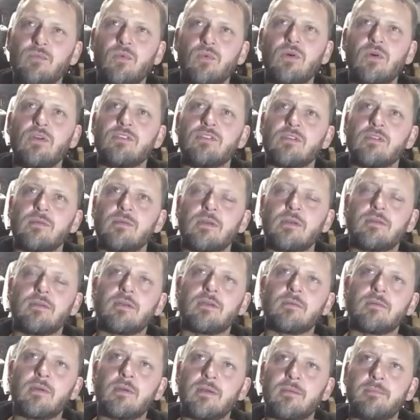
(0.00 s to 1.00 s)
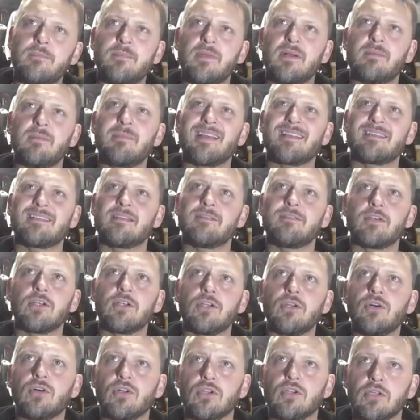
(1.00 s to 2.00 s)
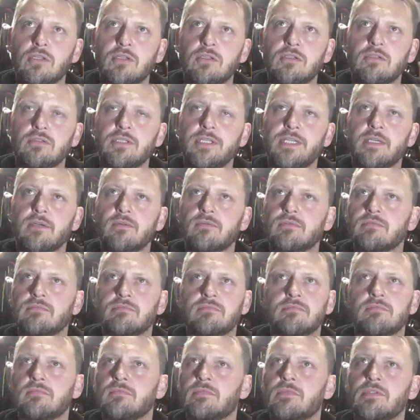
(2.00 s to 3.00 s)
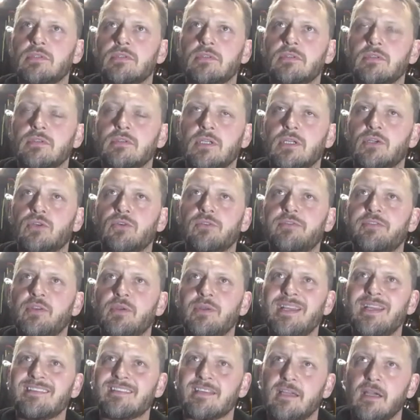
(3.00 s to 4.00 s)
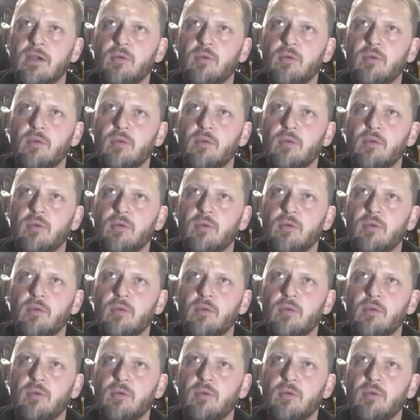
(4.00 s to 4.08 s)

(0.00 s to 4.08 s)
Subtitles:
there was a massive lull, you know, a good few years ago.